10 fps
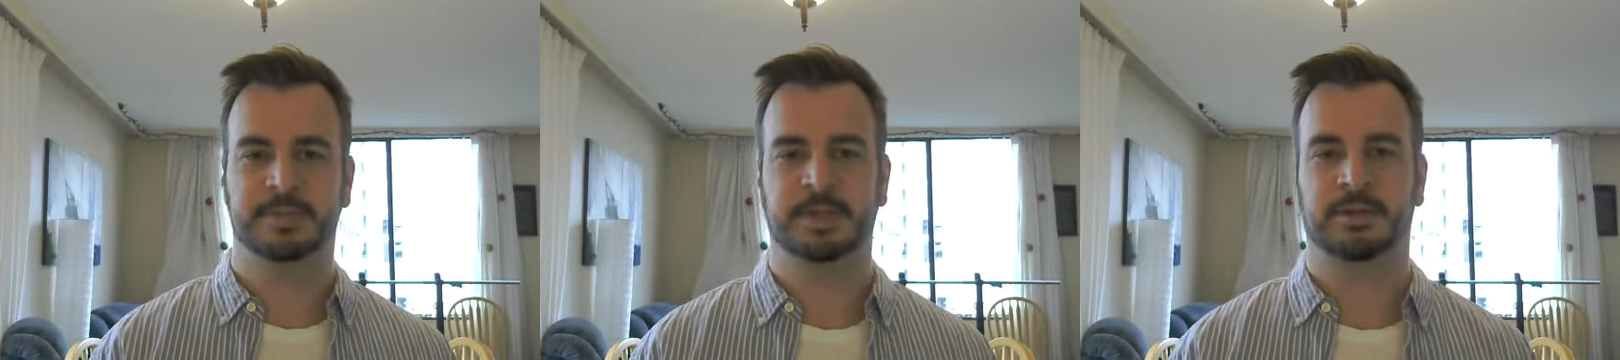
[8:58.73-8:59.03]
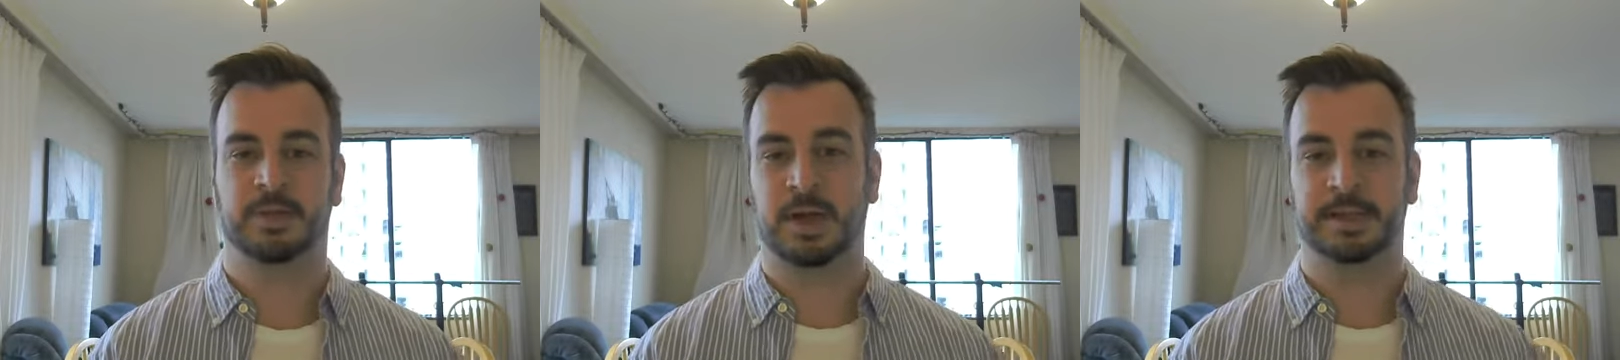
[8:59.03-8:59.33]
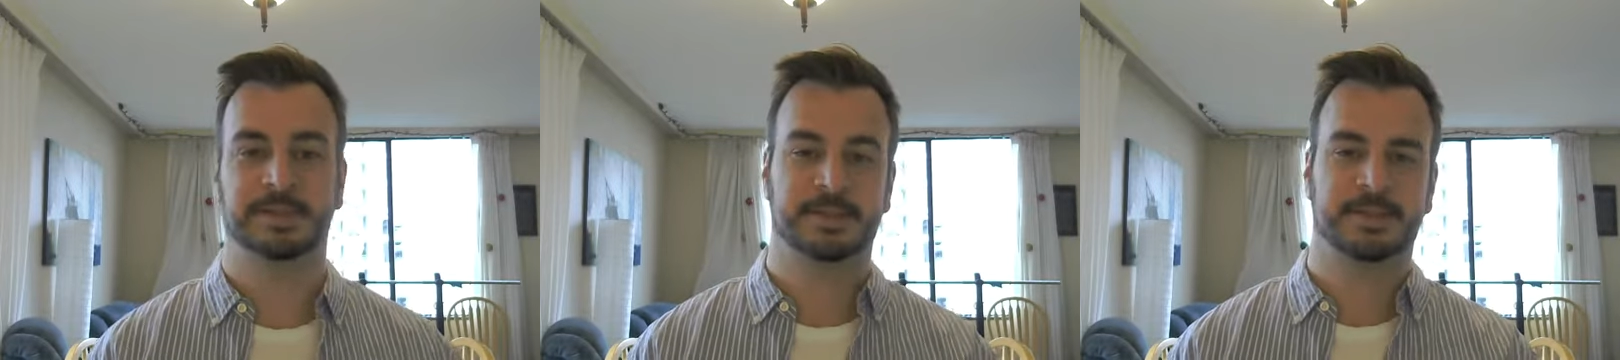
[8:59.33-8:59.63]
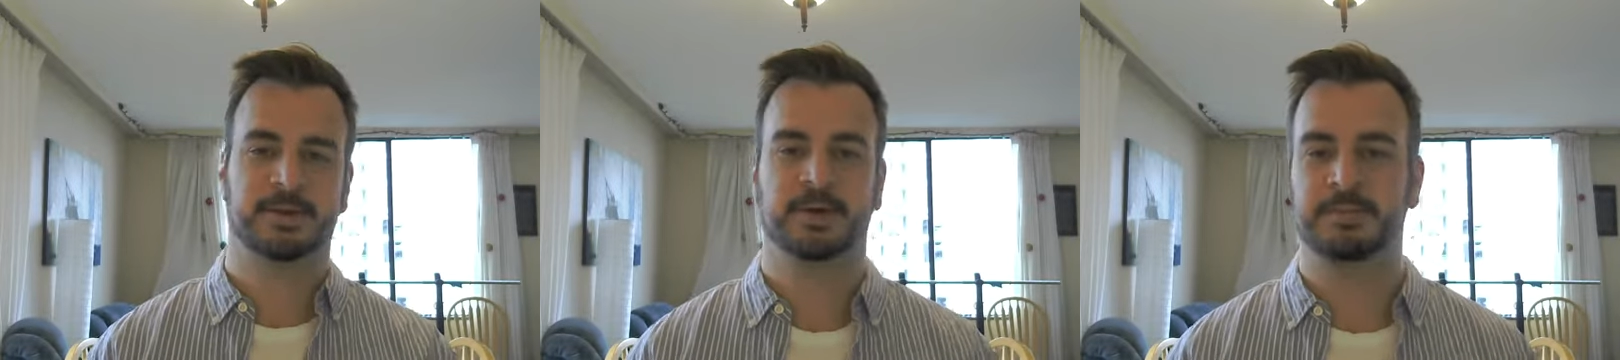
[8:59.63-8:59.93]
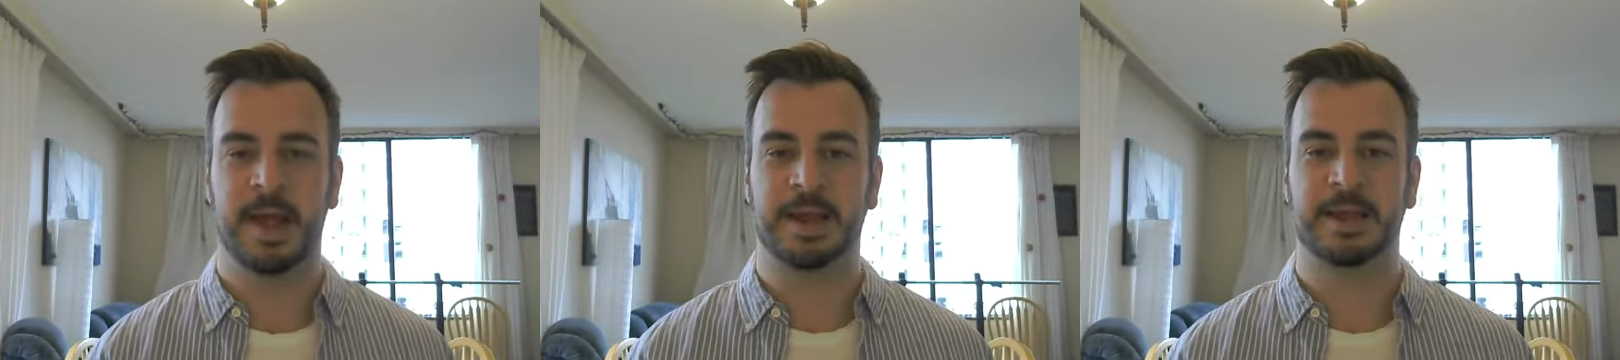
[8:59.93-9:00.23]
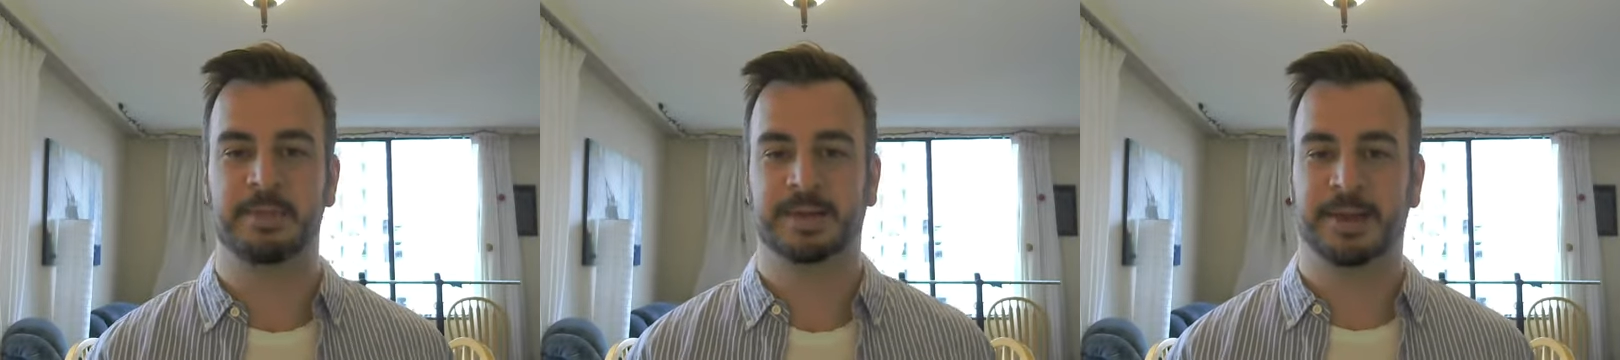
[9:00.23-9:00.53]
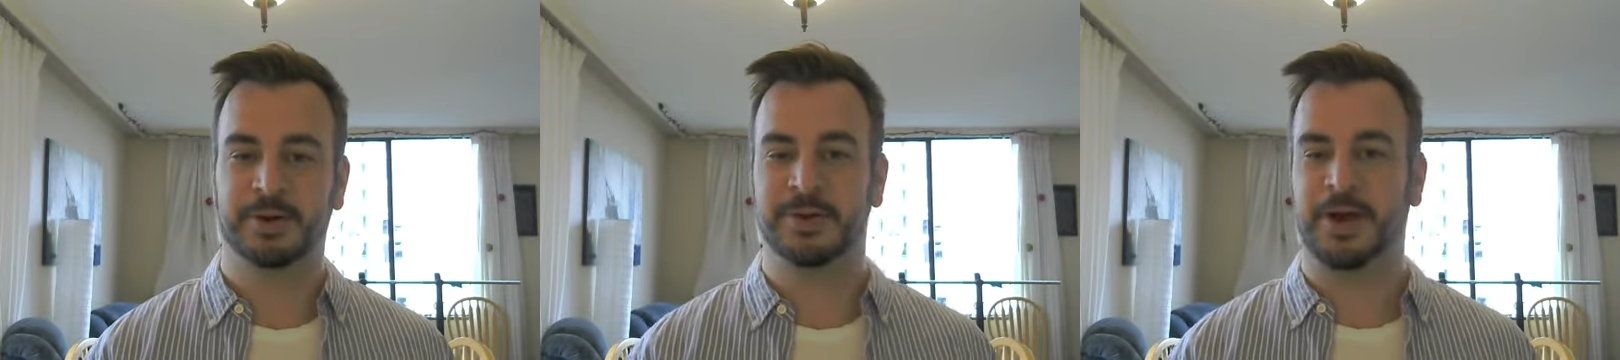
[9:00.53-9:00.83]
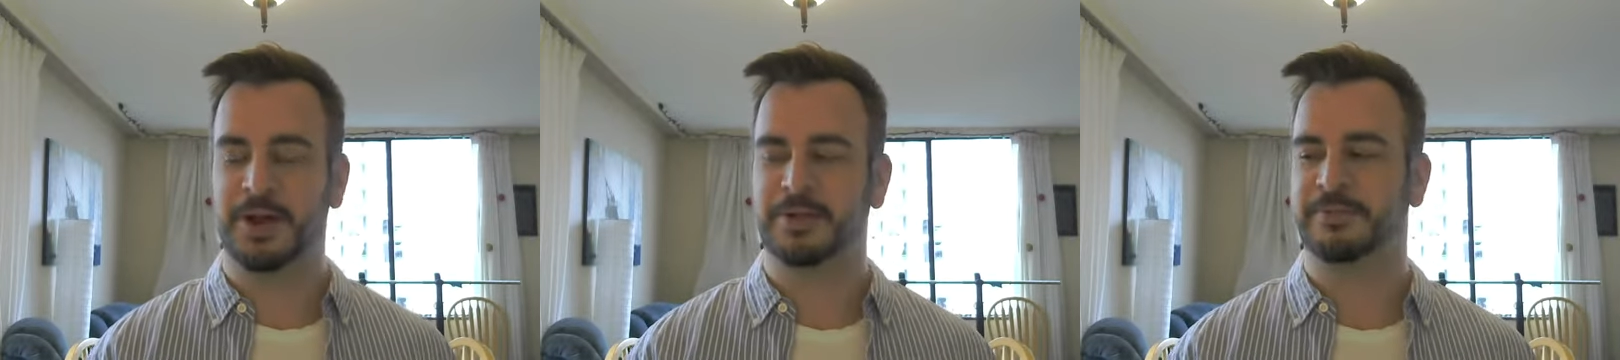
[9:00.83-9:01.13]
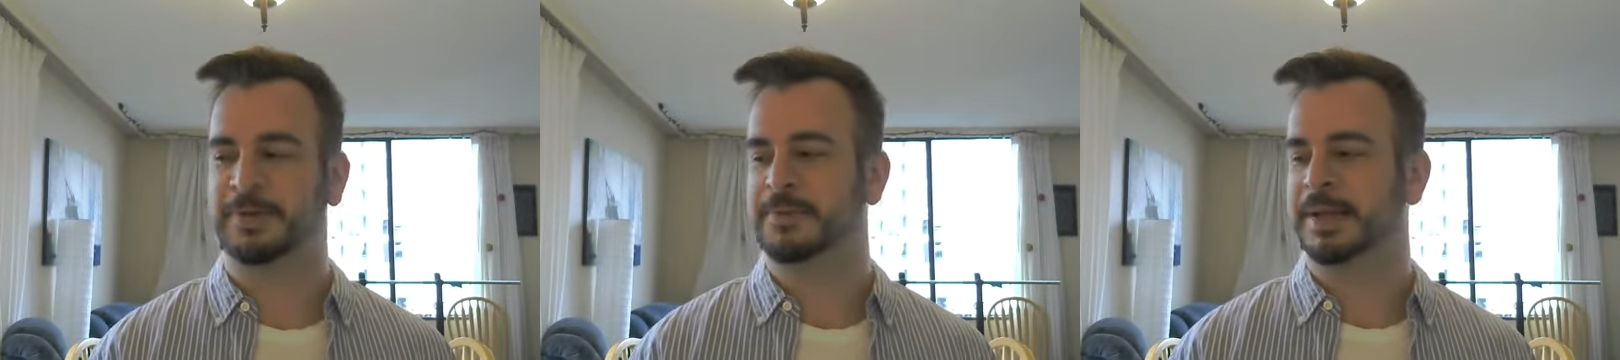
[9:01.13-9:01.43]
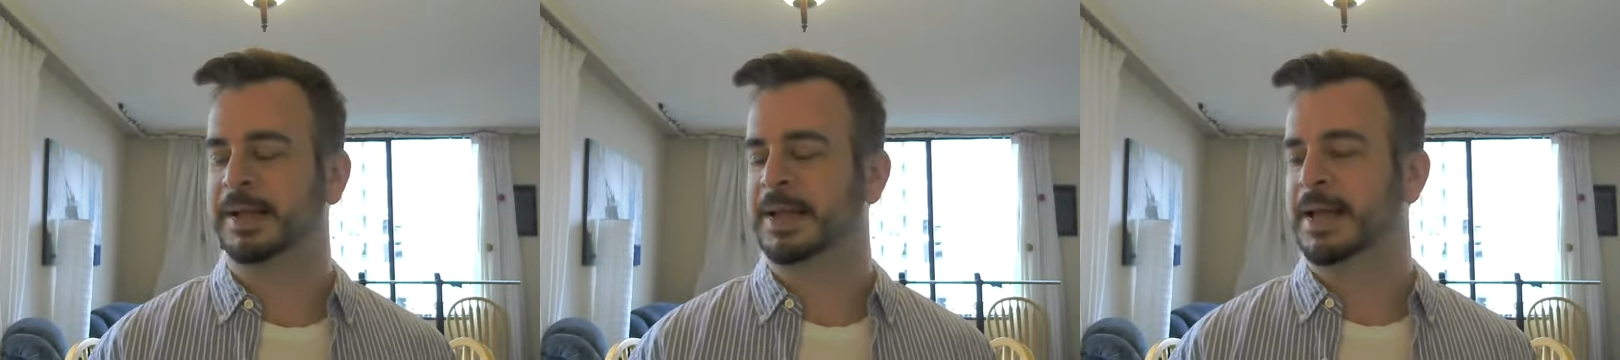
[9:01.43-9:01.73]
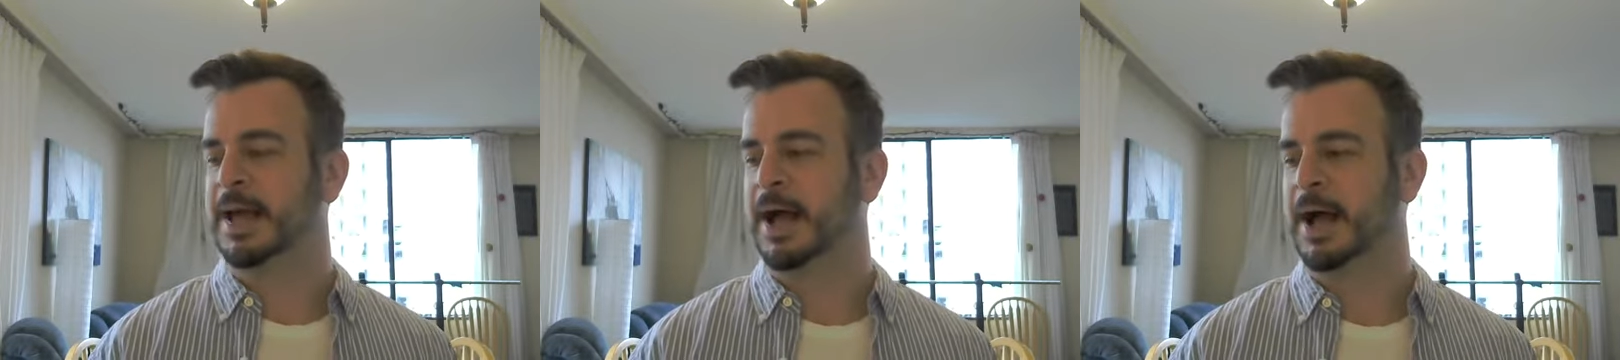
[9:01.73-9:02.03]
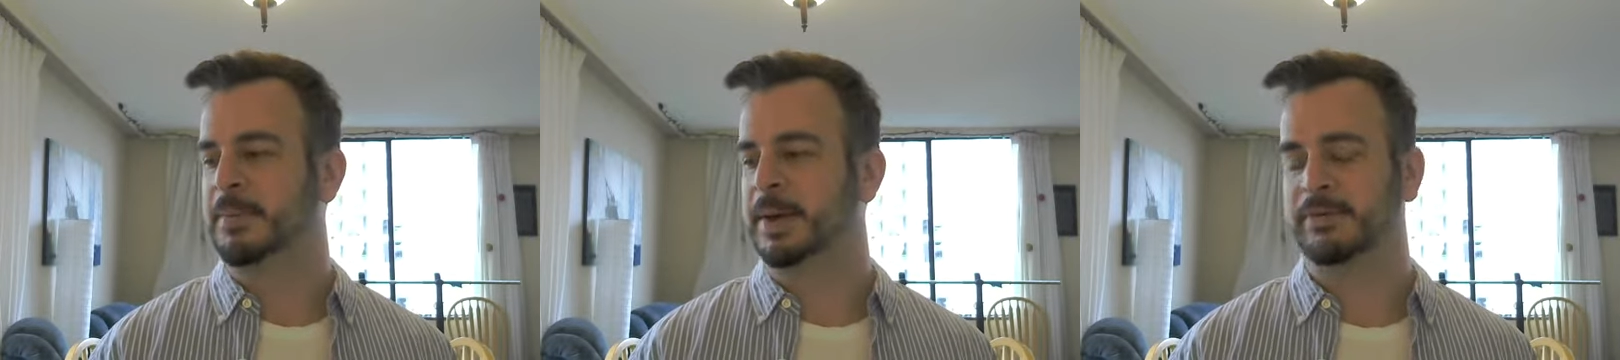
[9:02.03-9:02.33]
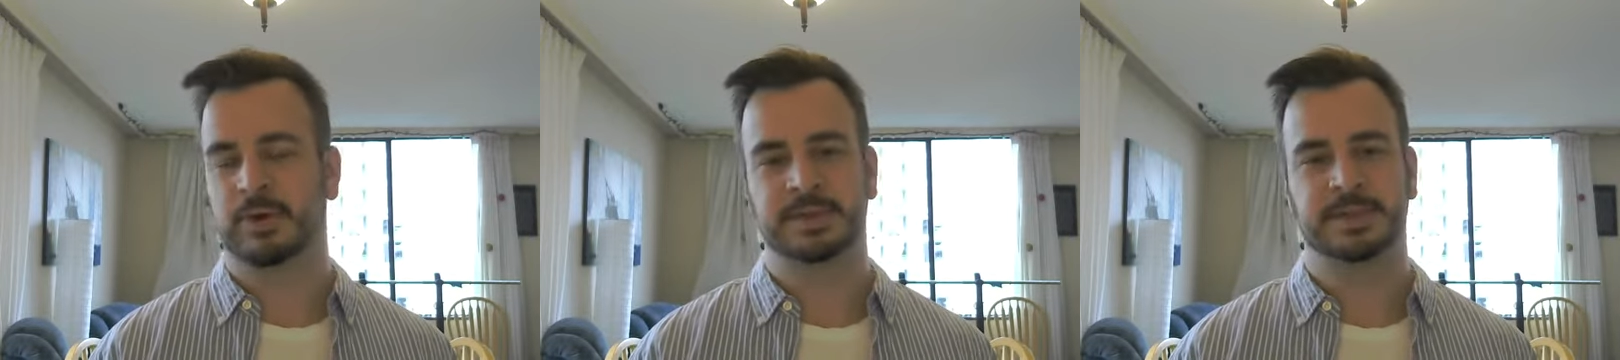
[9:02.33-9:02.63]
lots or many, but literally all of them. And of course